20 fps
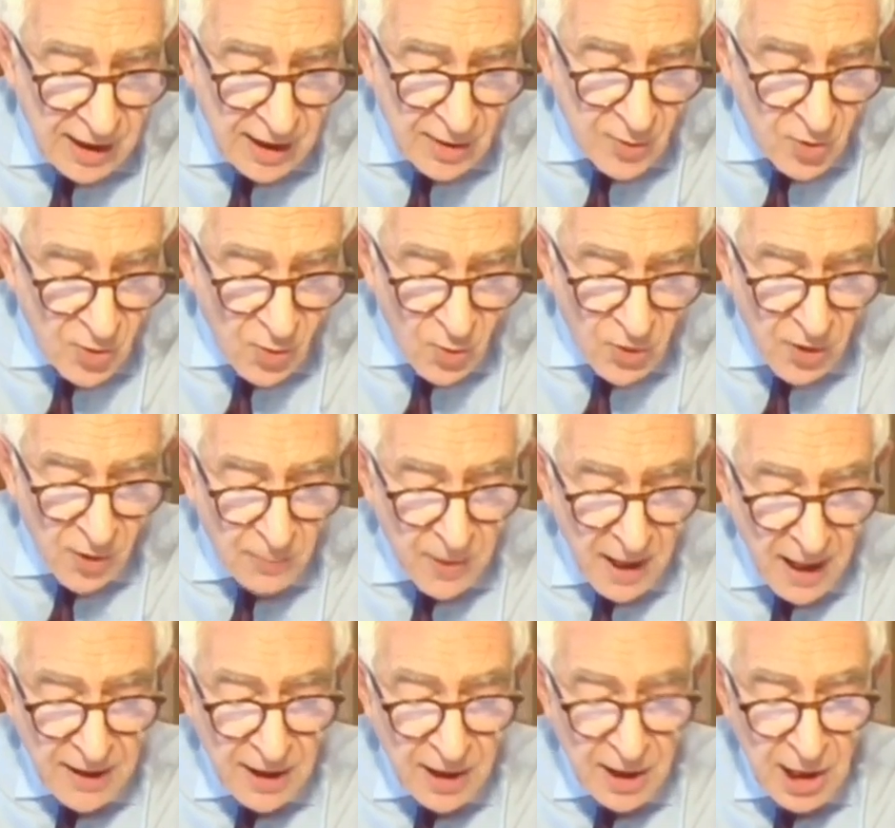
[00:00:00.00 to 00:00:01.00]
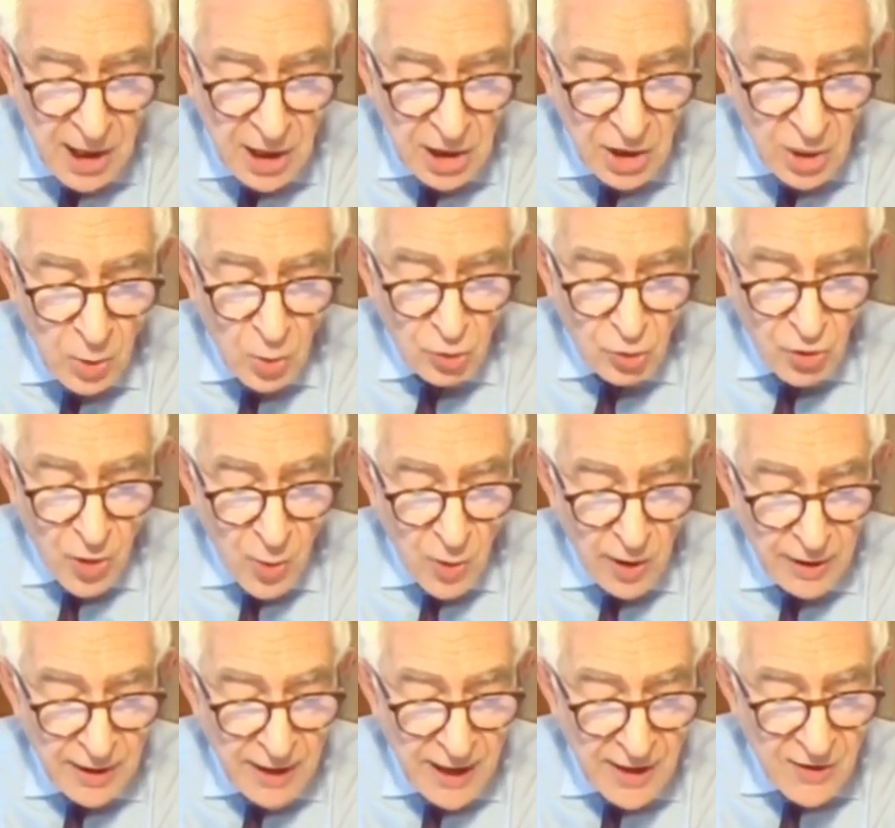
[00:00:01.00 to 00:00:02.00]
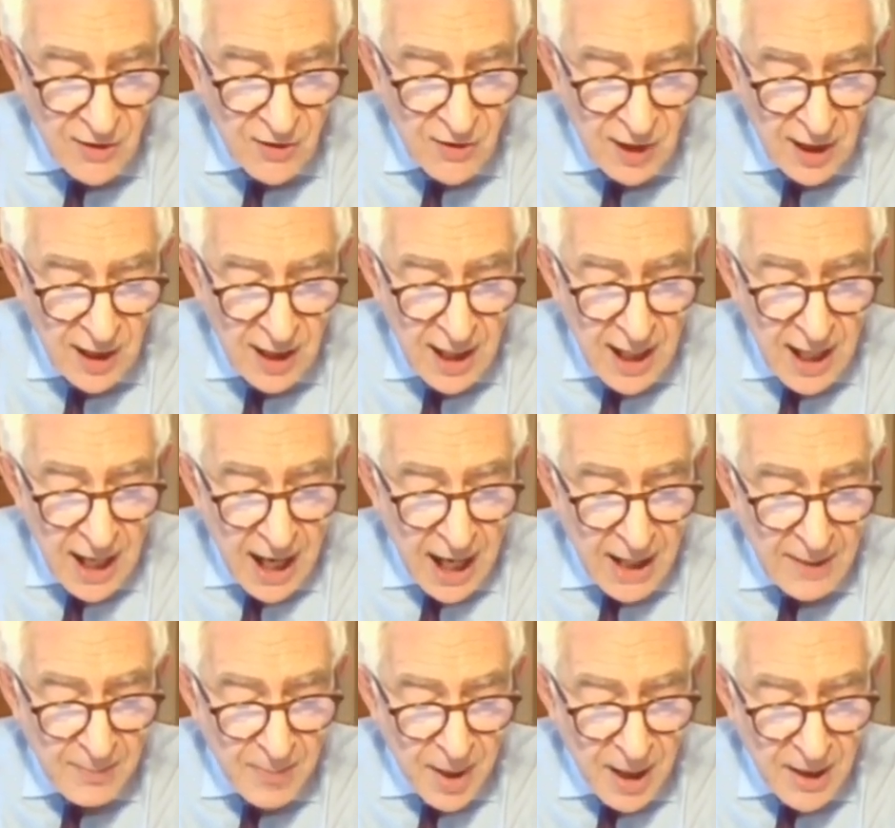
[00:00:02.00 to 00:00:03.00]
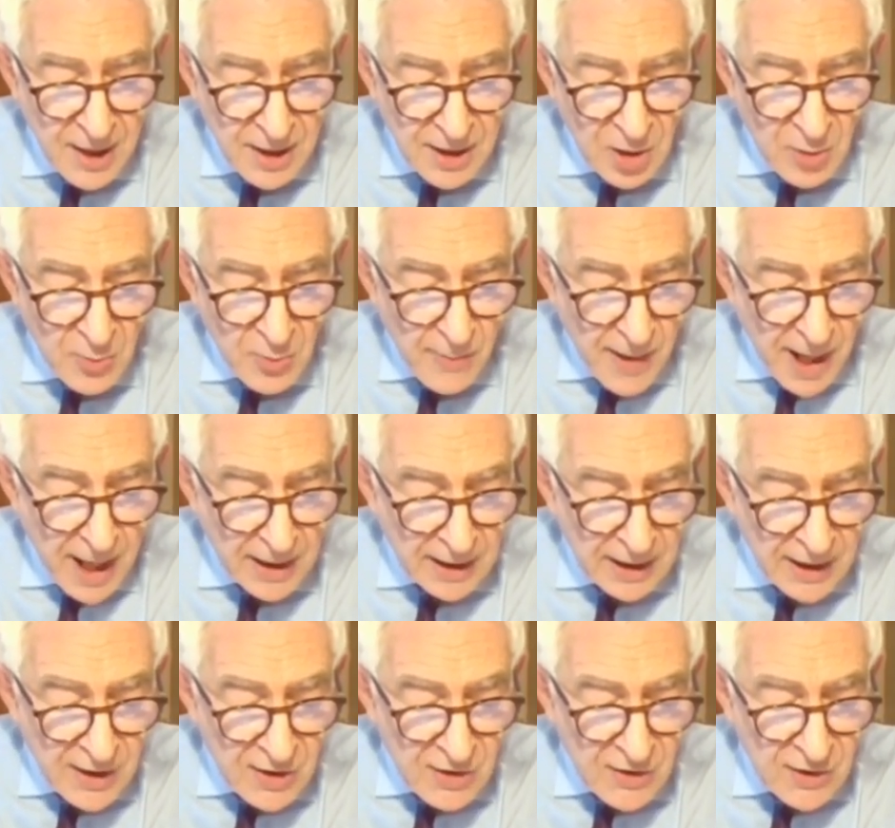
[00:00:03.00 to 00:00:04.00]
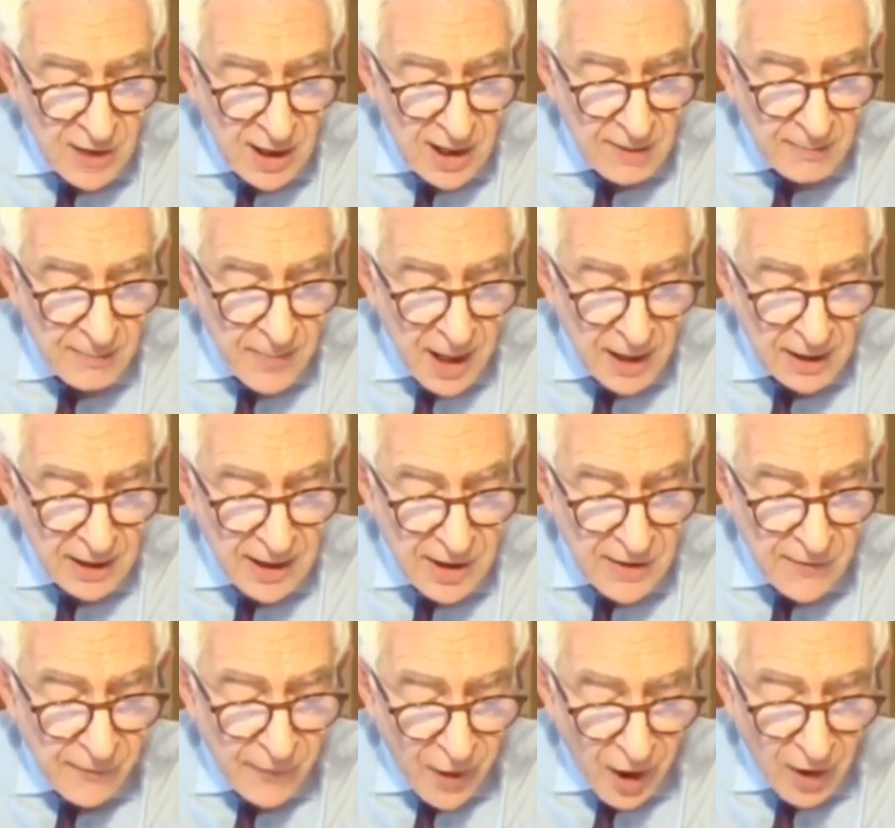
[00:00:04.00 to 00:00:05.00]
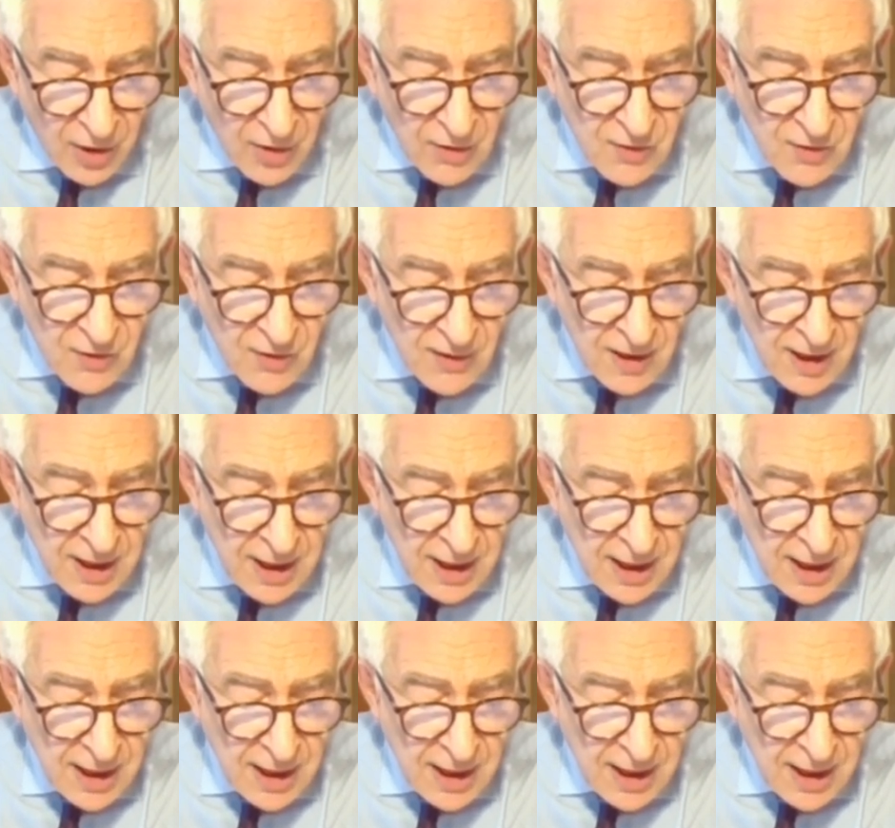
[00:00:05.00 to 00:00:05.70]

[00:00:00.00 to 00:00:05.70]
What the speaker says: Heath, who's also played a huge role in this, and by the noble Baroness, Baroness Fox,